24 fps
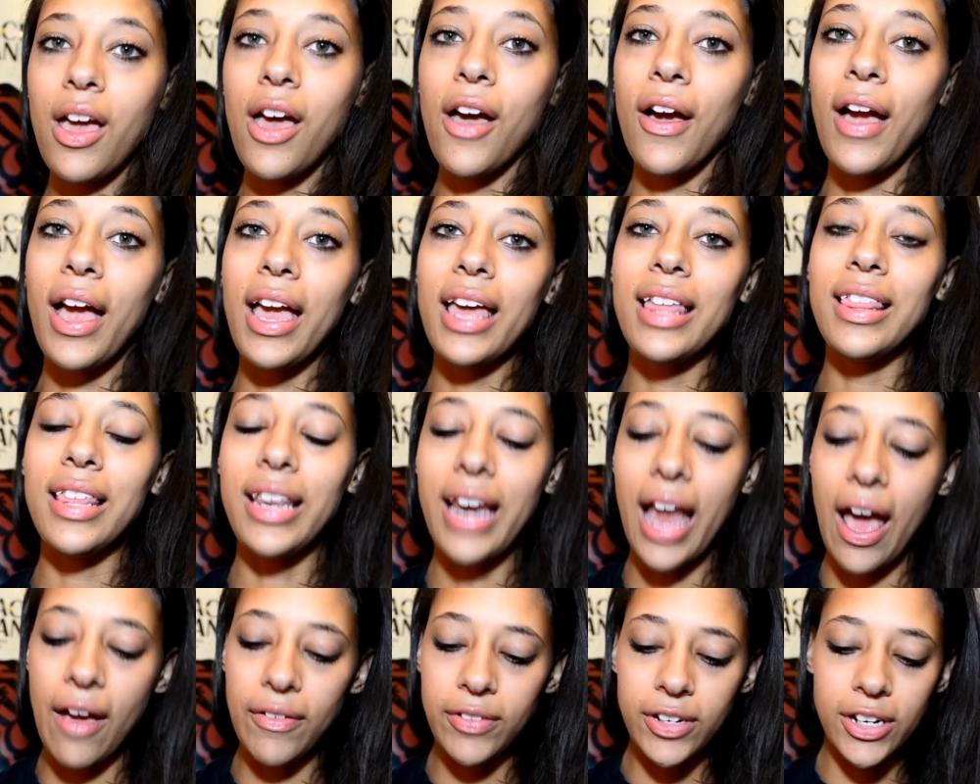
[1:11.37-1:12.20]
Okay, and then
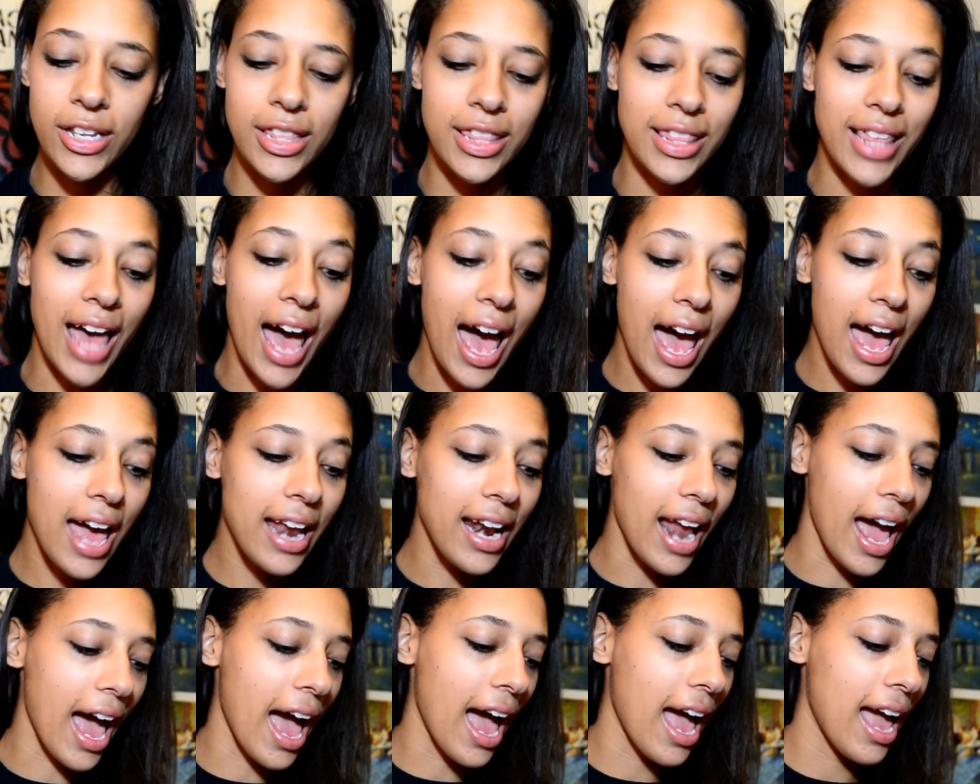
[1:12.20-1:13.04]
after that,
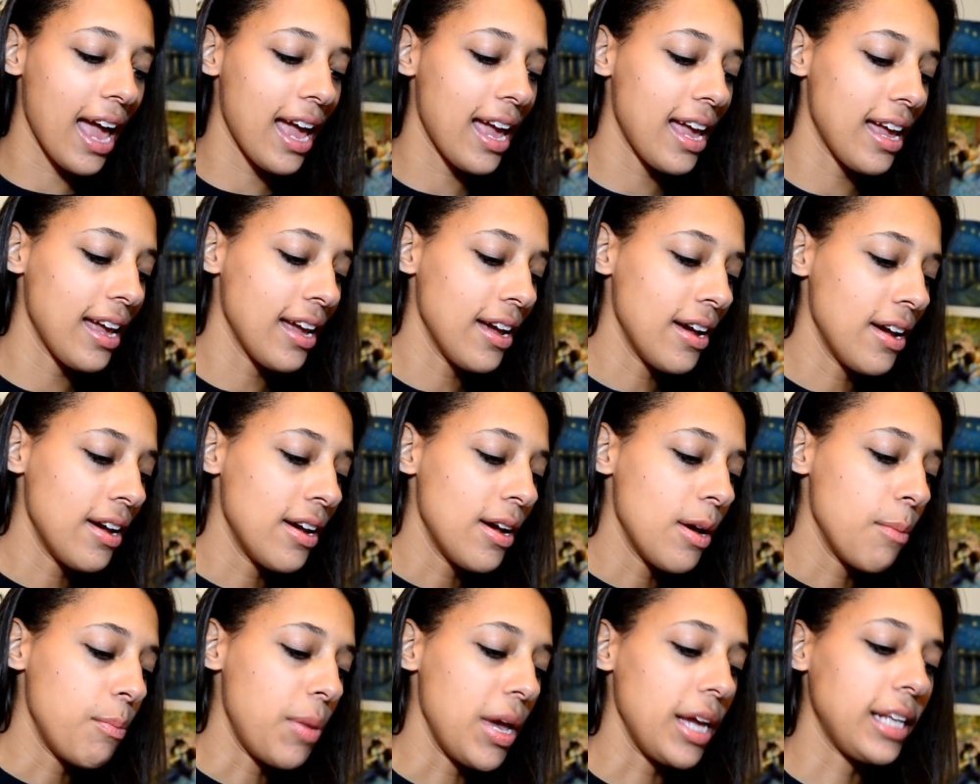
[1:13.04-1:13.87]
I
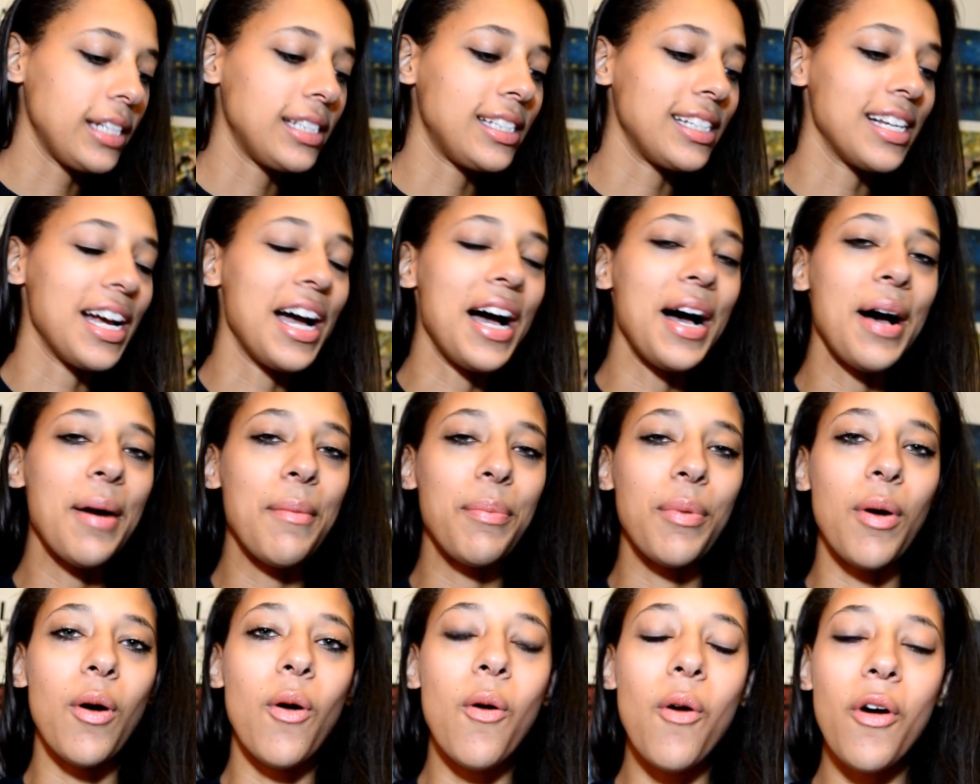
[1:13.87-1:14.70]
picked up
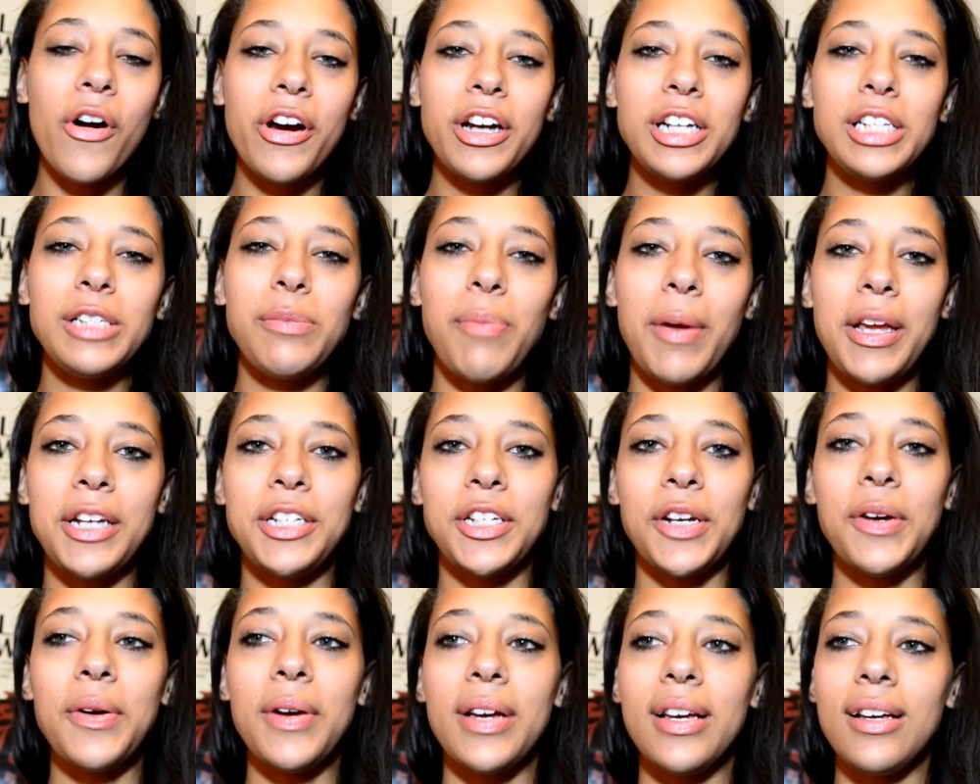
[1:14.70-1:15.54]
Horns by
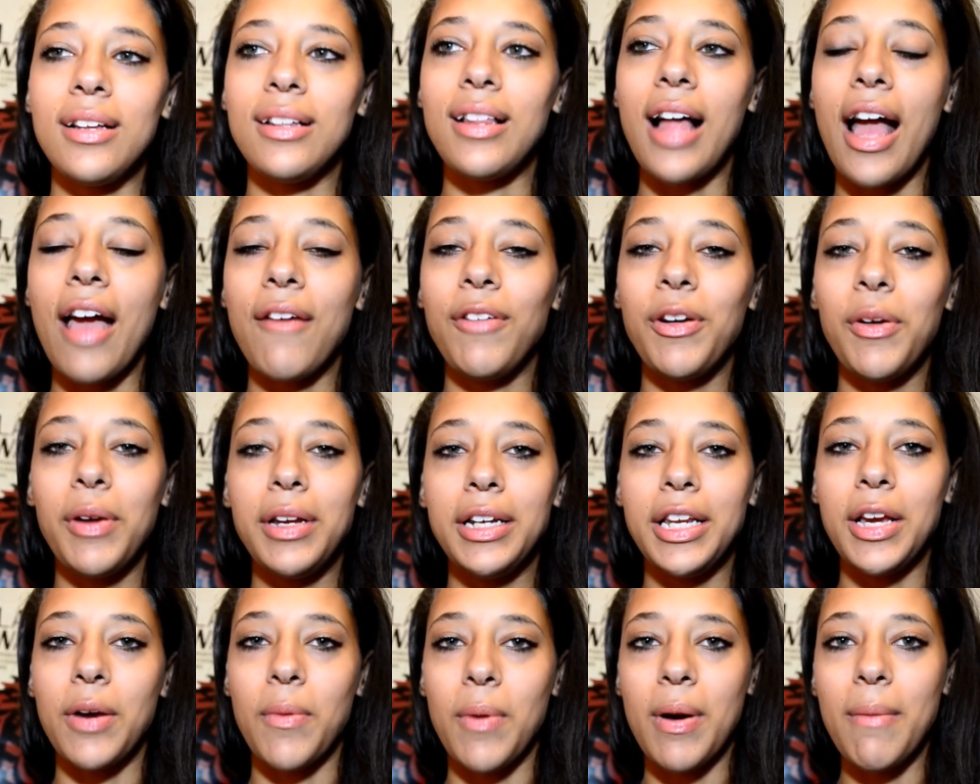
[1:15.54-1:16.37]
Joe Hill. I have no
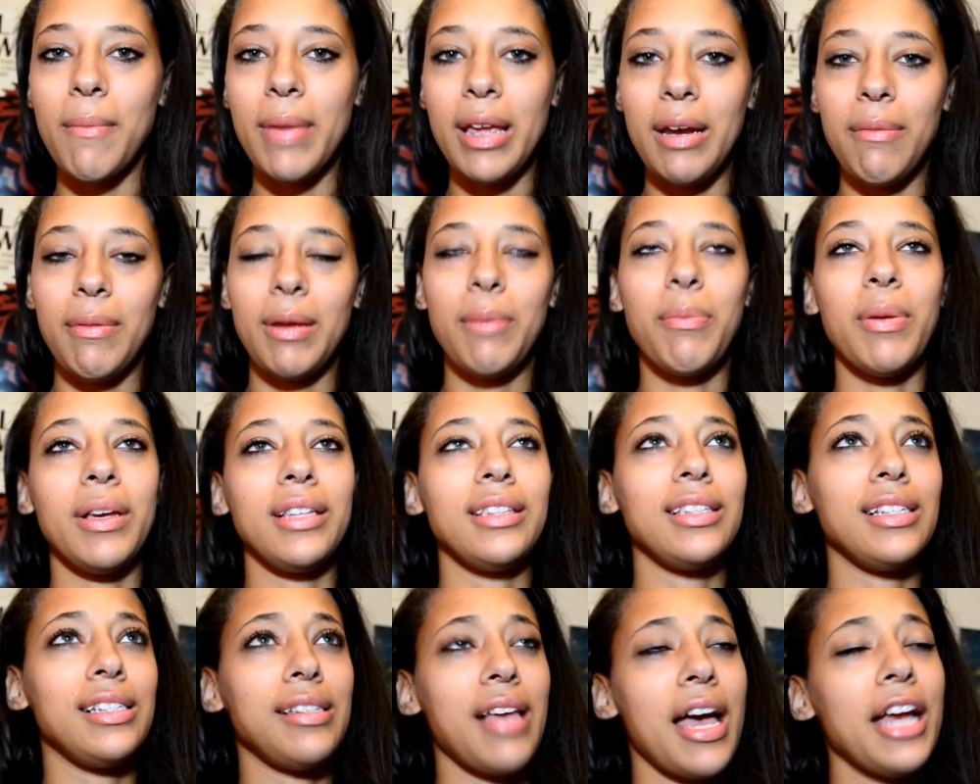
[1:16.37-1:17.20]
idea what made me pick
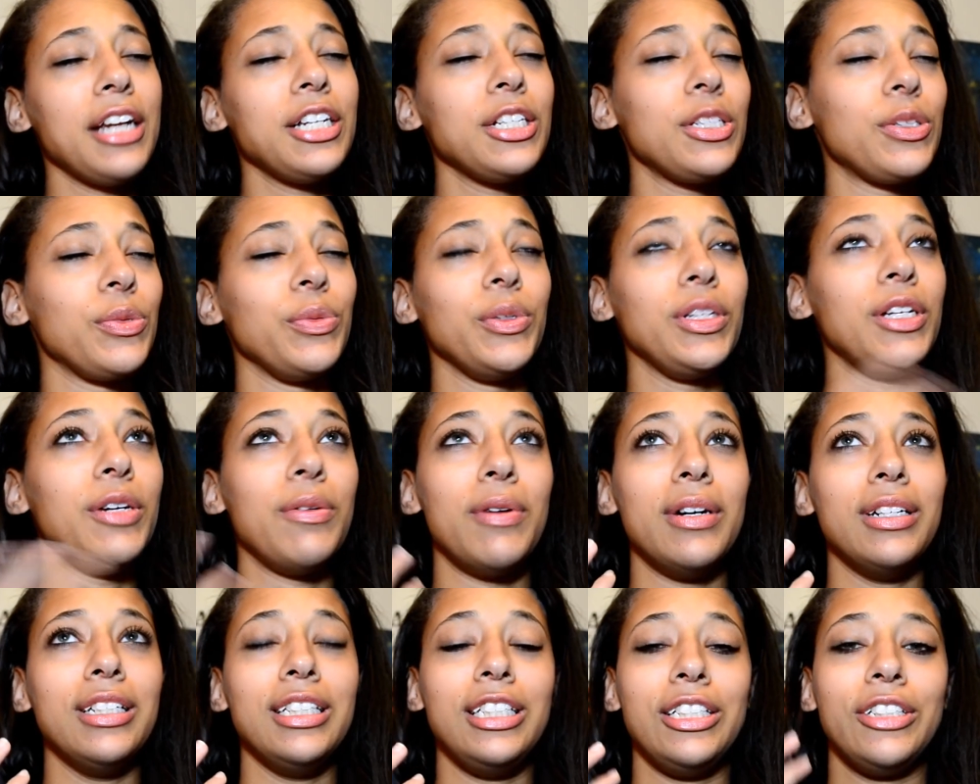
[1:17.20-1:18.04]
this. I just really
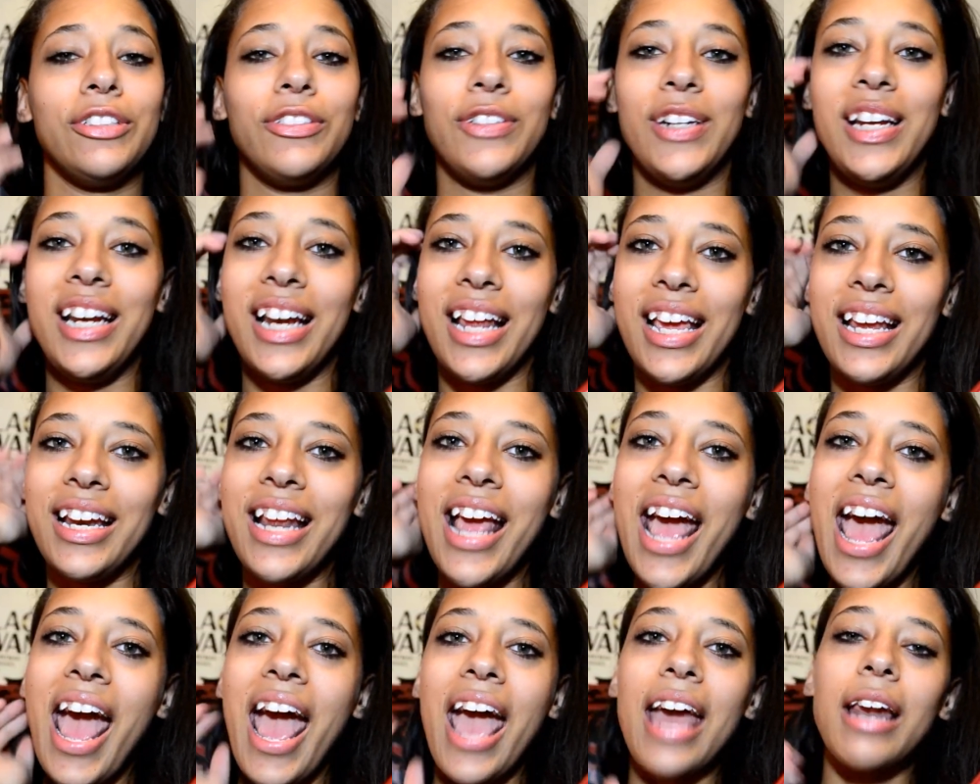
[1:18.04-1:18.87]
wanted to read it.
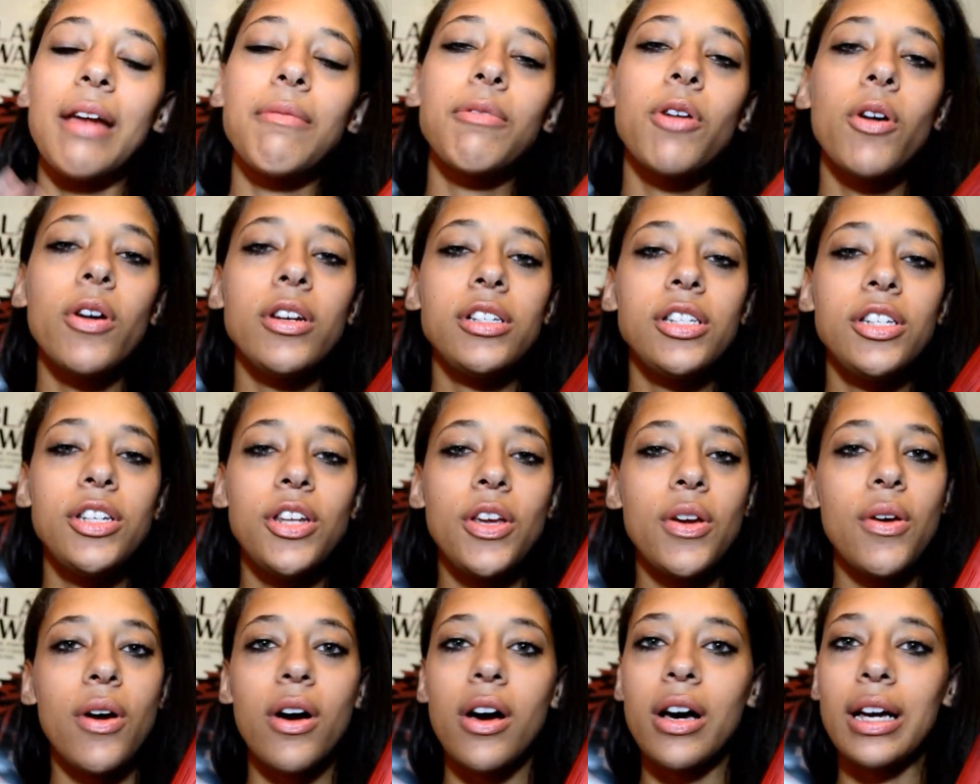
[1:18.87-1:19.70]
And I'm going to do
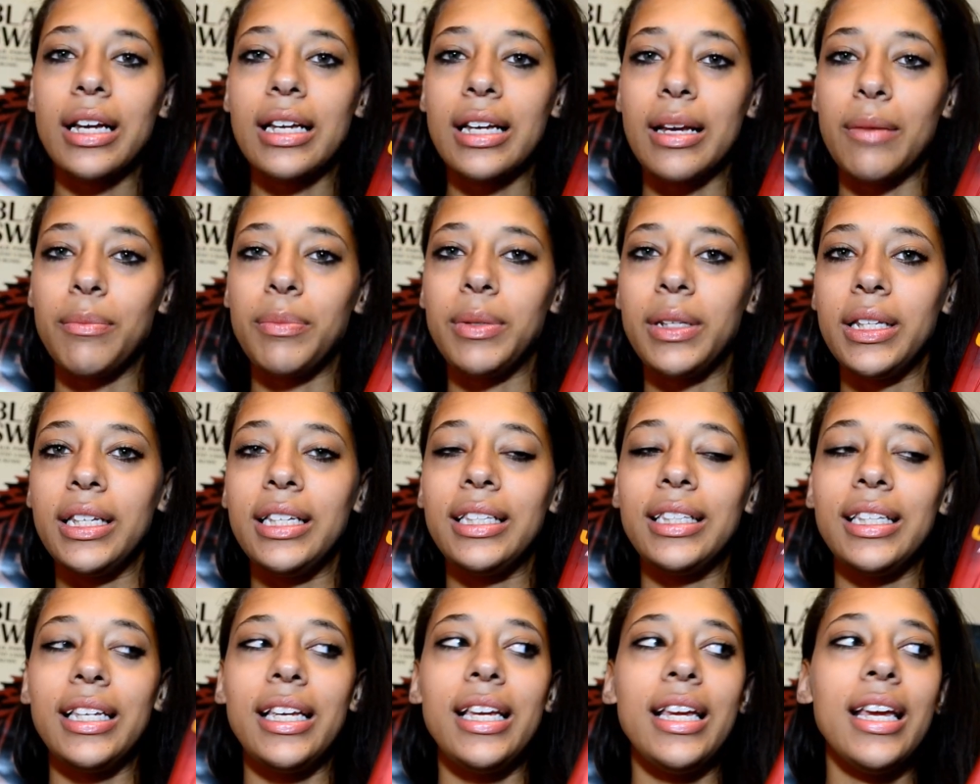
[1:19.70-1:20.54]
a
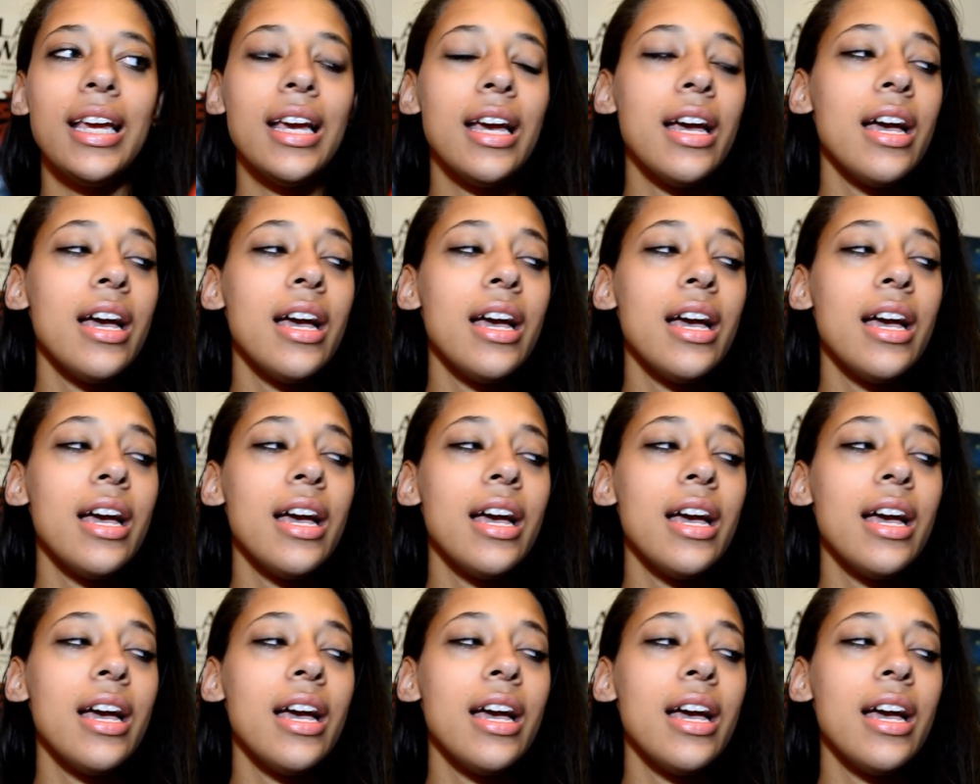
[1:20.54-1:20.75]
completely